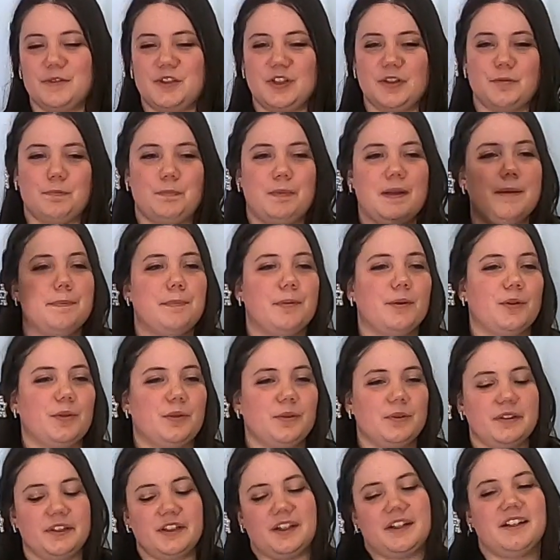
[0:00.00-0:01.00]
just people
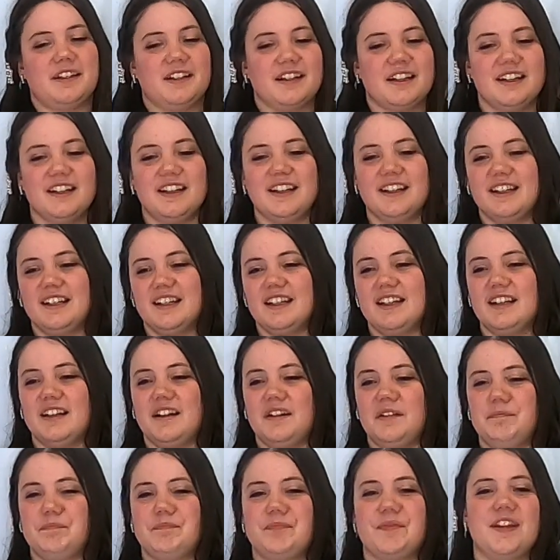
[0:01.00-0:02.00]
who look
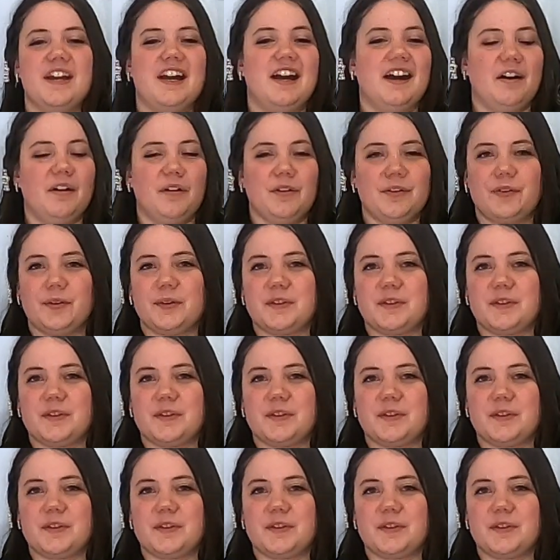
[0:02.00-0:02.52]
all